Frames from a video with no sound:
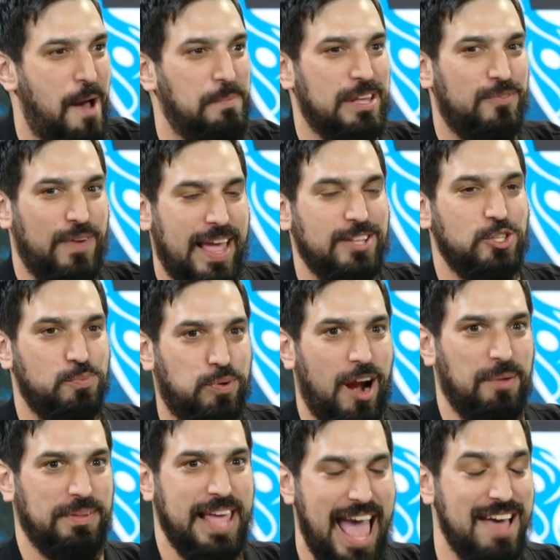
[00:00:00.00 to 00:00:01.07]
how many fans you
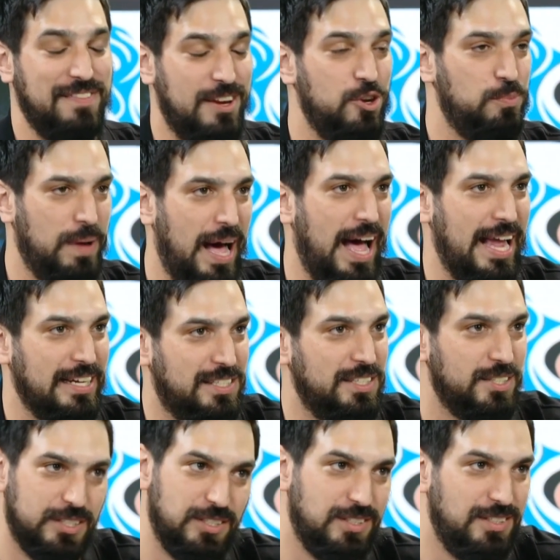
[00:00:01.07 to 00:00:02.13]
probably have in Dubai,
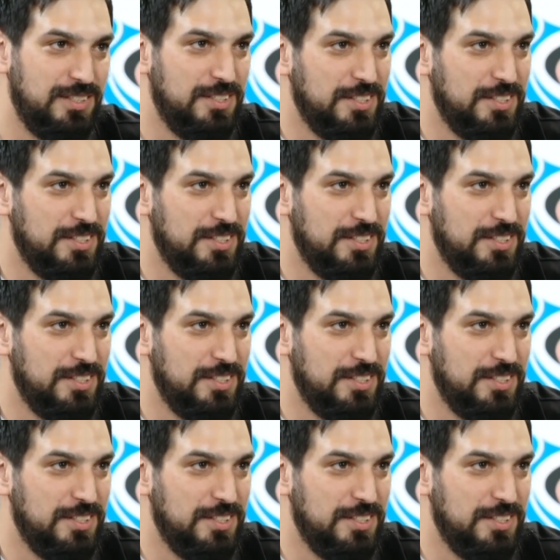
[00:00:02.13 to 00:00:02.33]
too.